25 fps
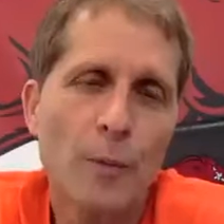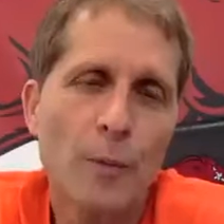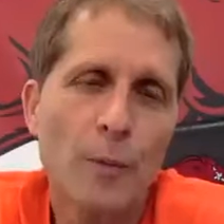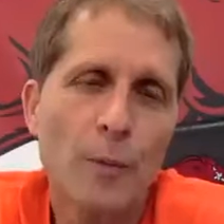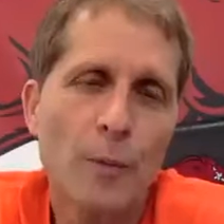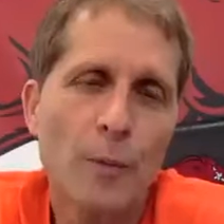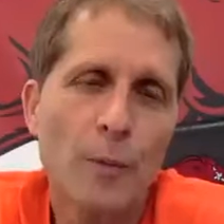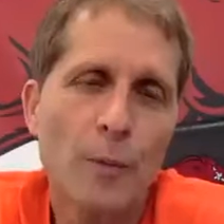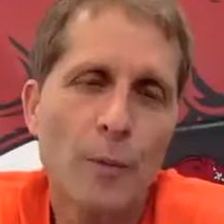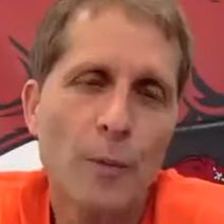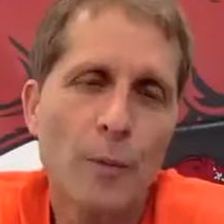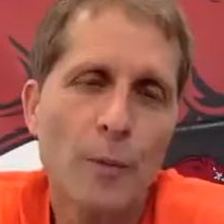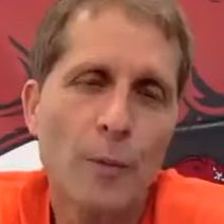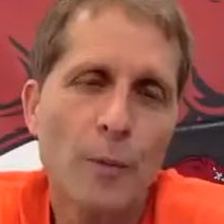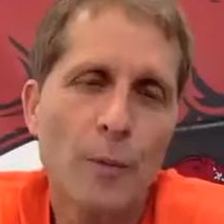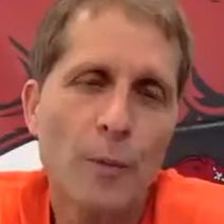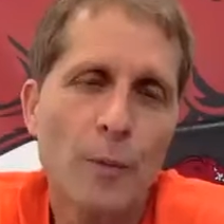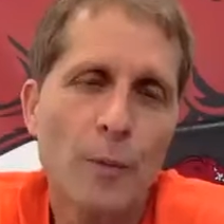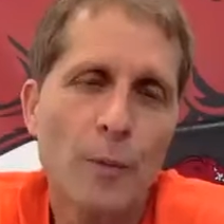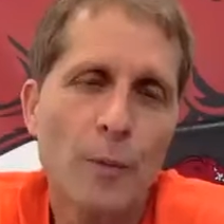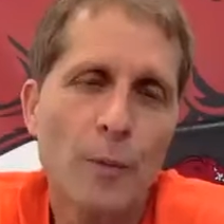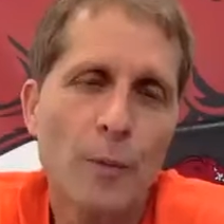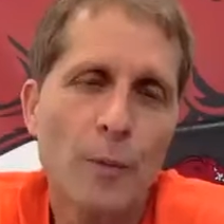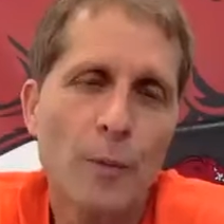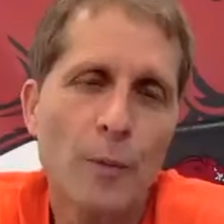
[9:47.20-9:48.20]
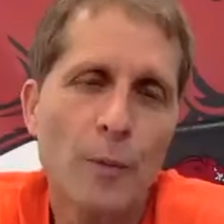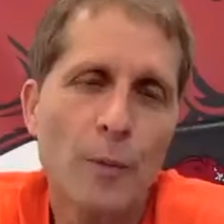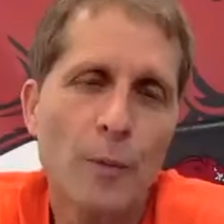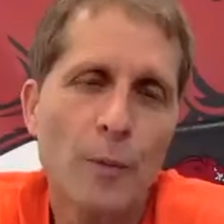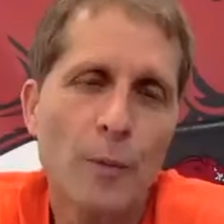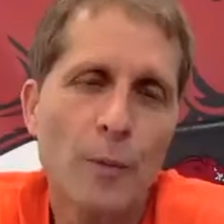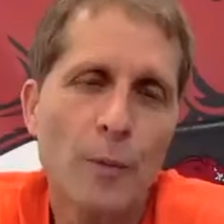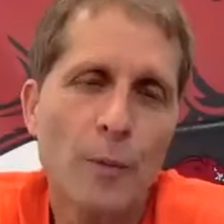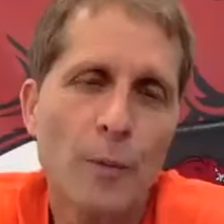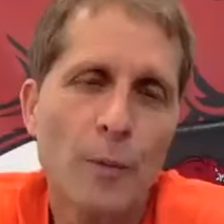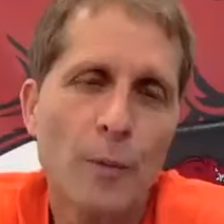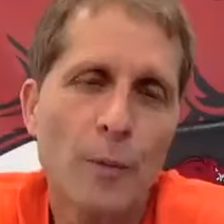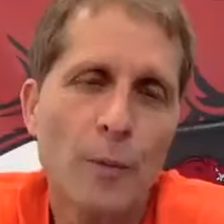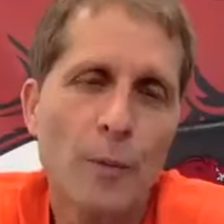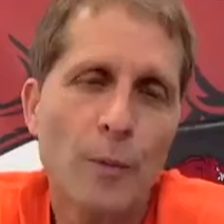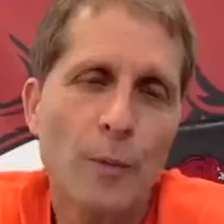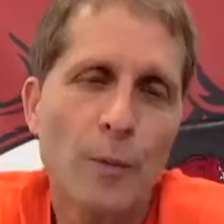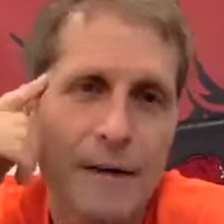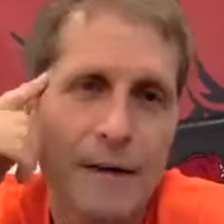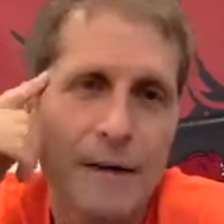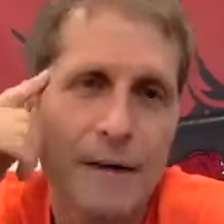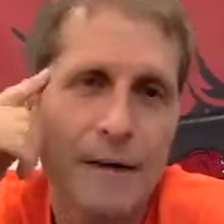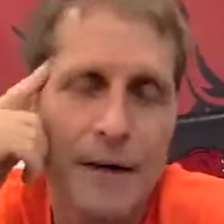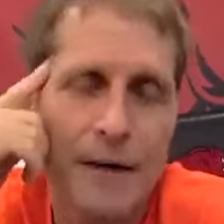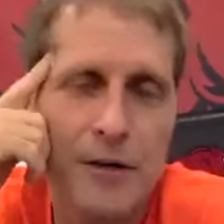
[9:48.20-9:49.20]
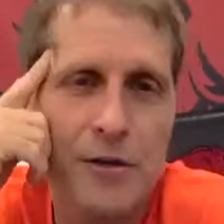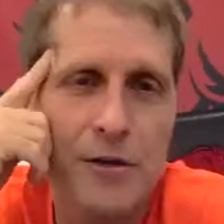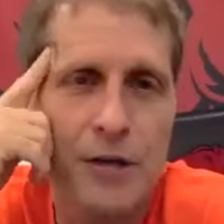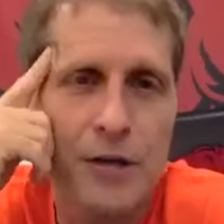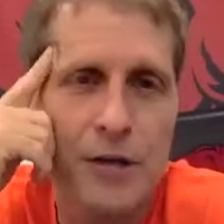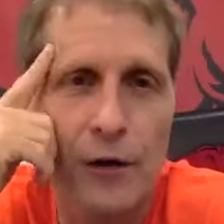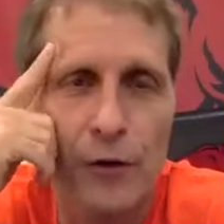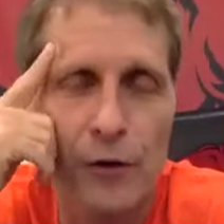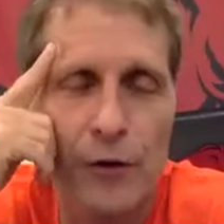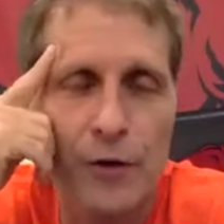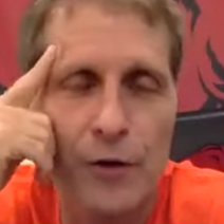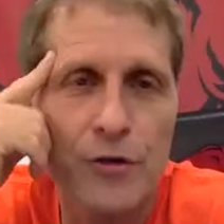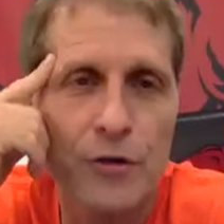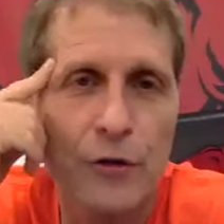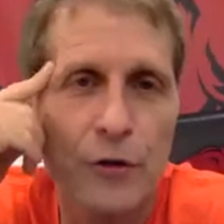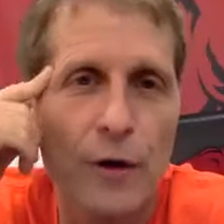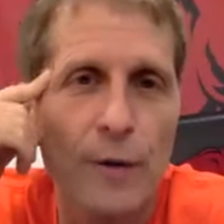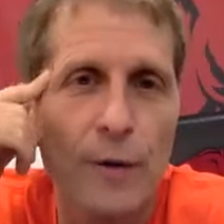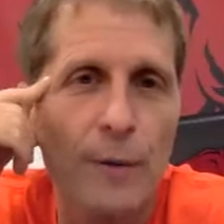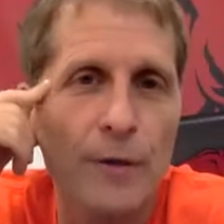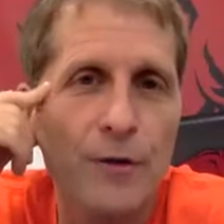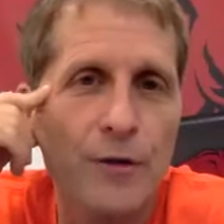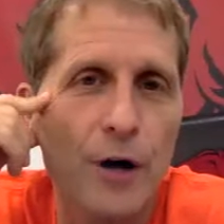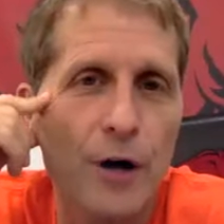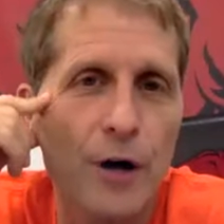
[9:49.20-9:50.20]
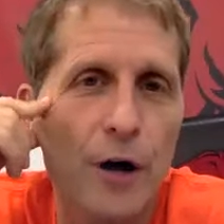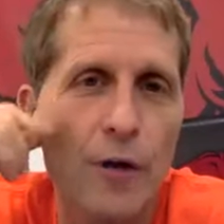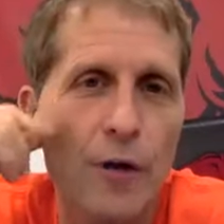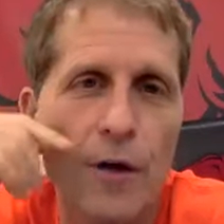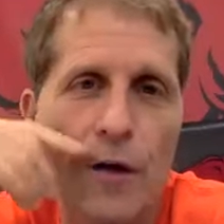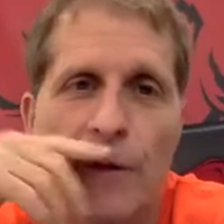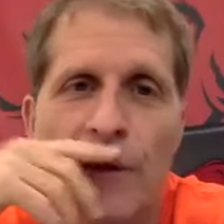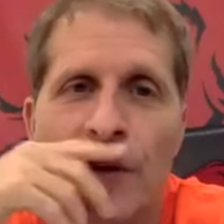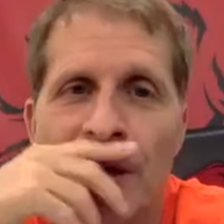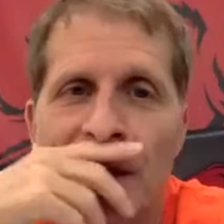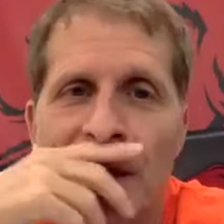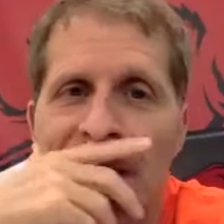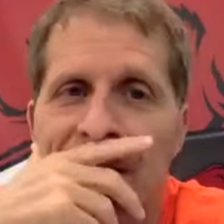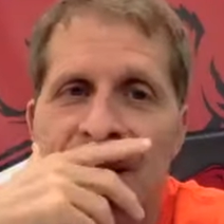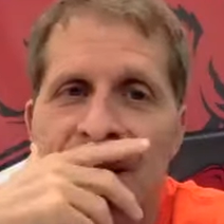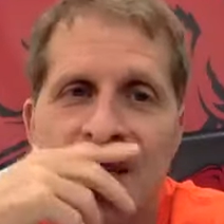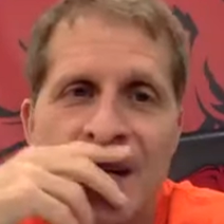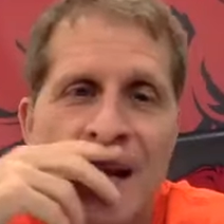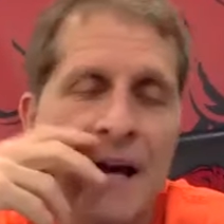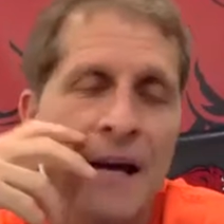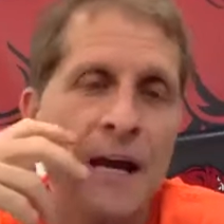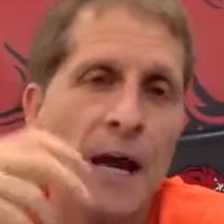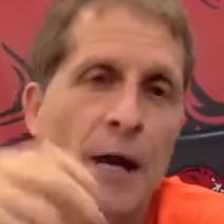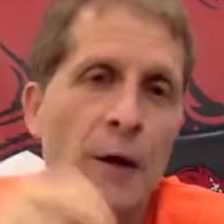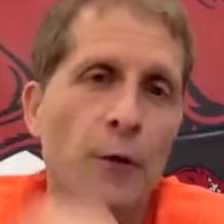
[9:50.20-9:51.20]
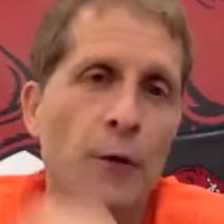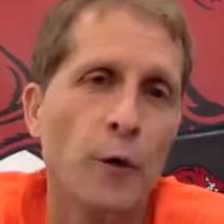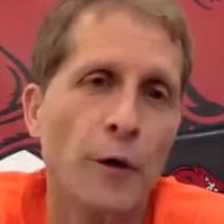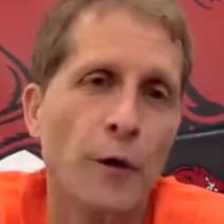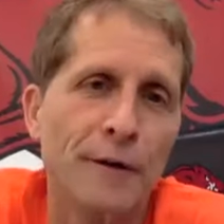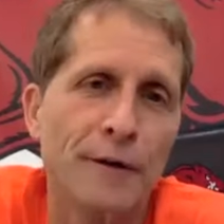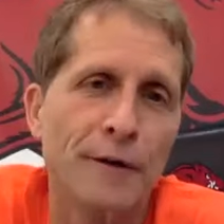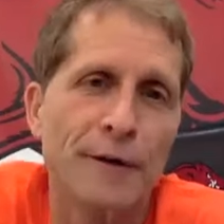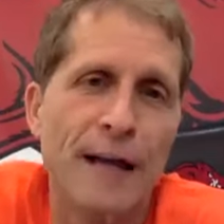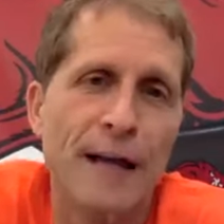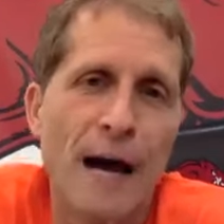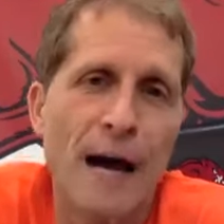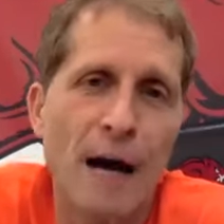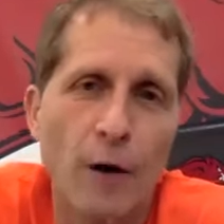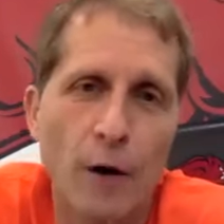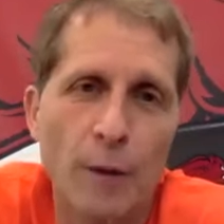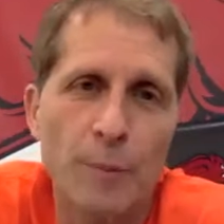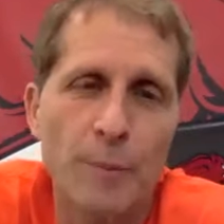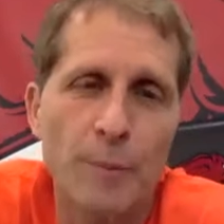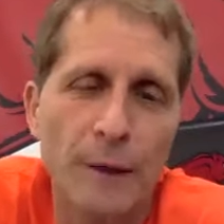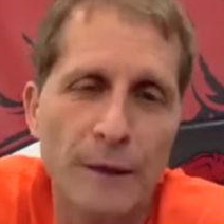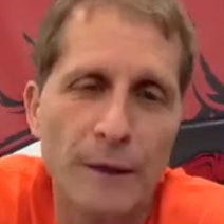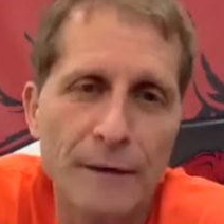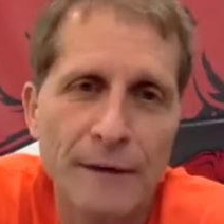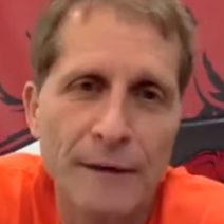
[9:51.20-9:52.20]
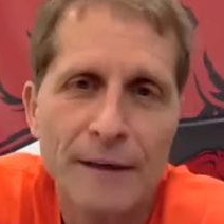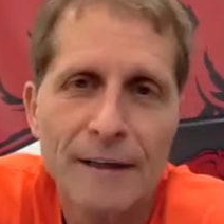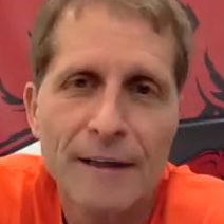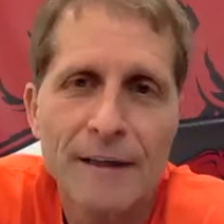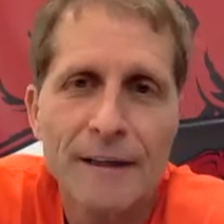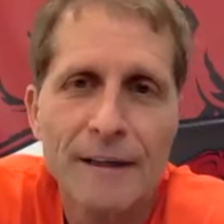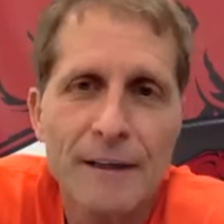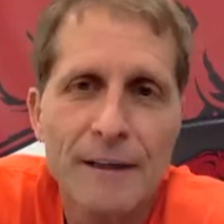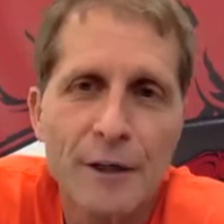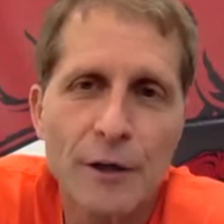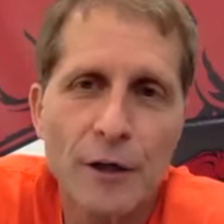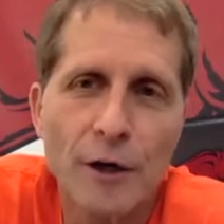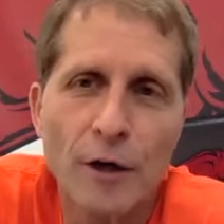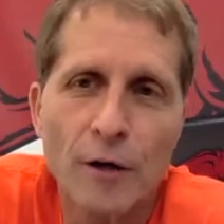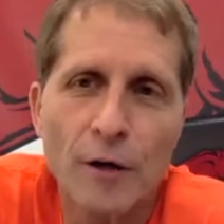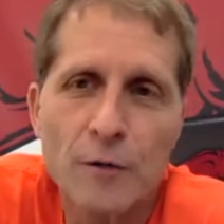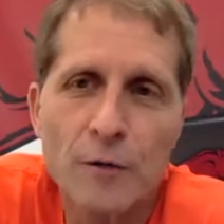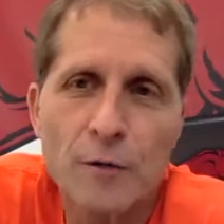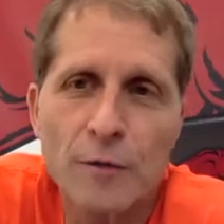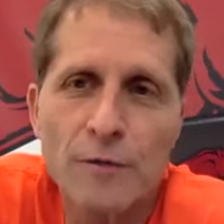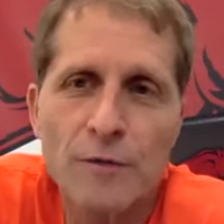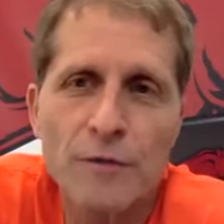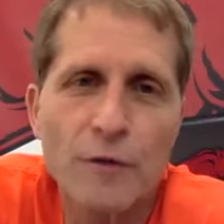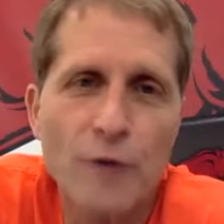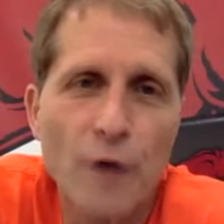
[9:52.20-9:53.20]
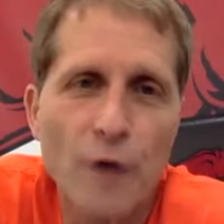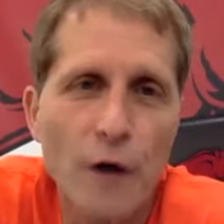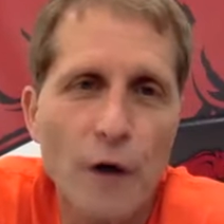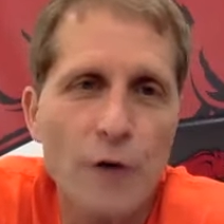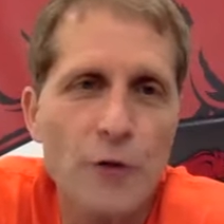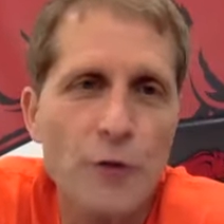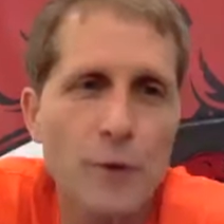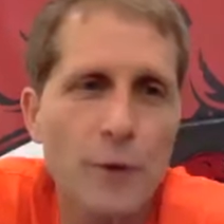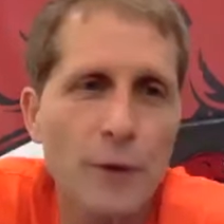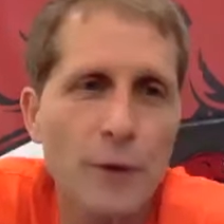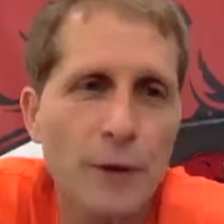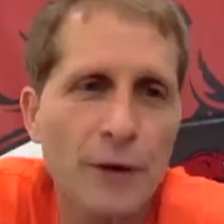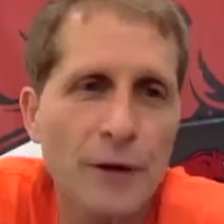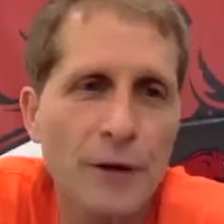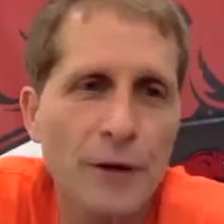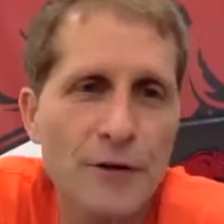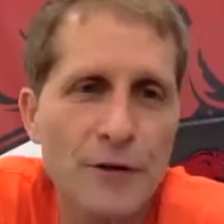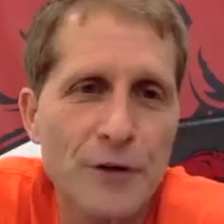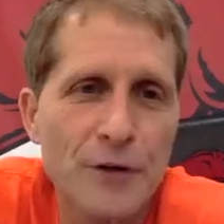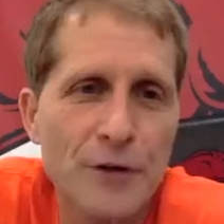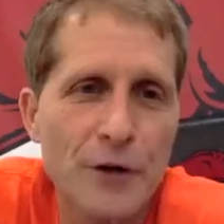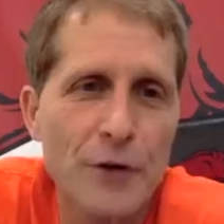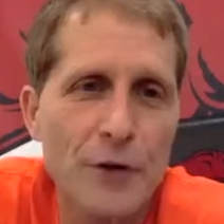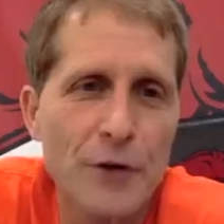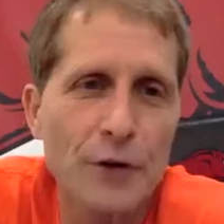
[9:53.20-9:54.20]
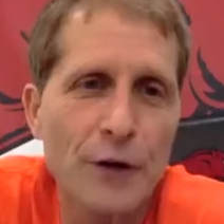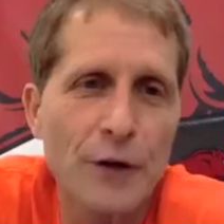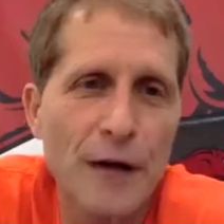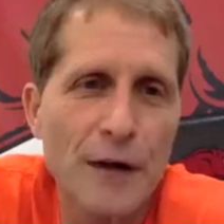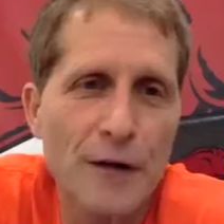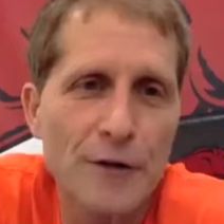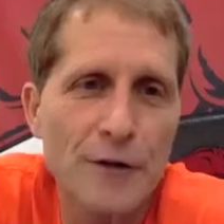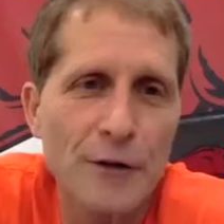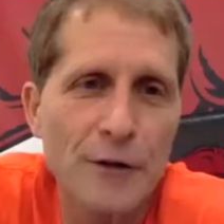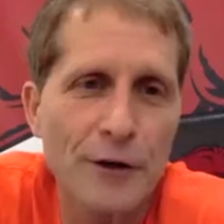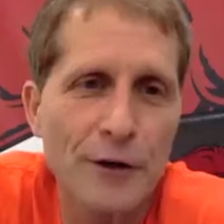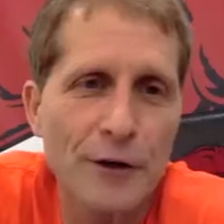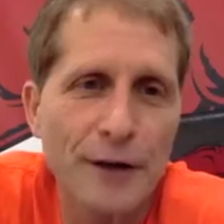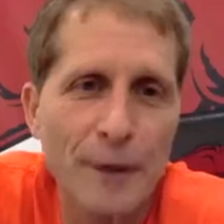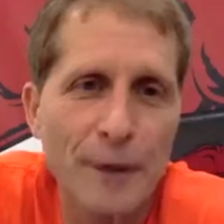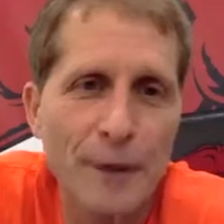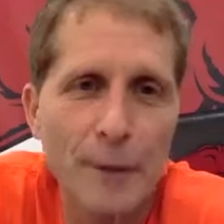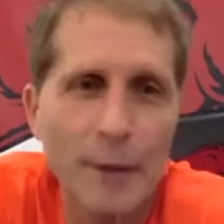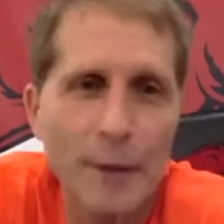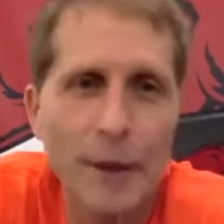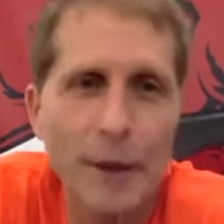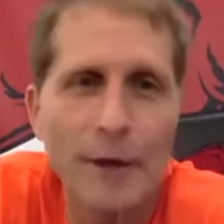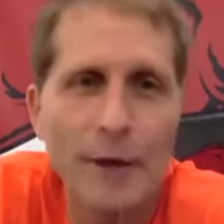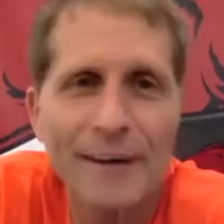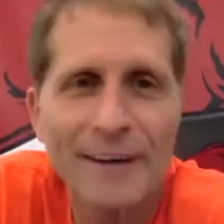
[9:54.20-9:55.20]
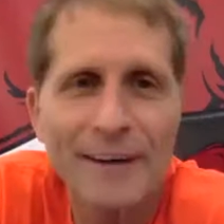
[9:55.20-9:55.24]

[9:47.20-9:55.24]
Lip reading: I would have let you guys cover a secret scrimmage, although the NCAA wouldn't allow it. But, you know, as far as we were, you guys could have come in.